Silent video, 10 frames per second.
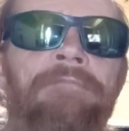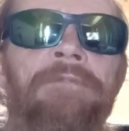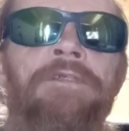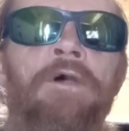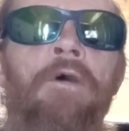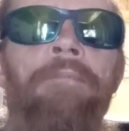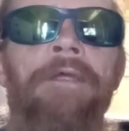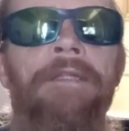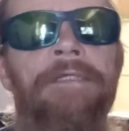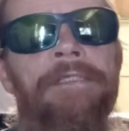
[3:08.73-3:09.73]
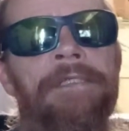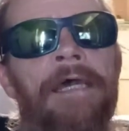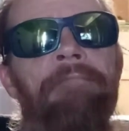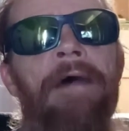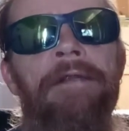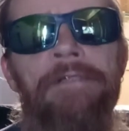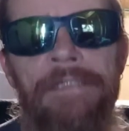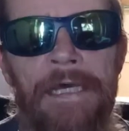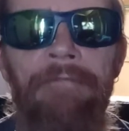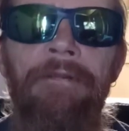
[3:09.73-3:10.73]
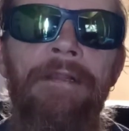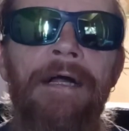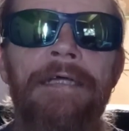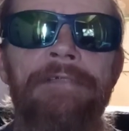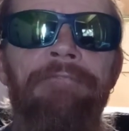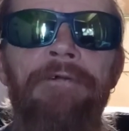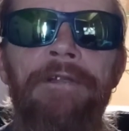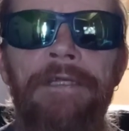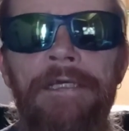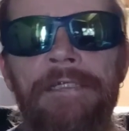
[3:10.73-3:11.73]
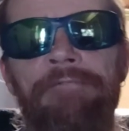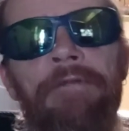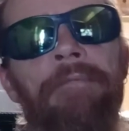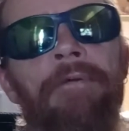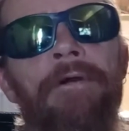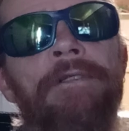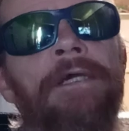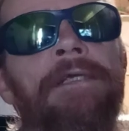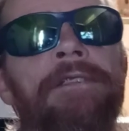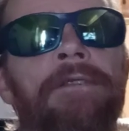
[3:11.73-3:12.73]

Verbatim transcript: sold me at least ten batteries over the last three years for the projects,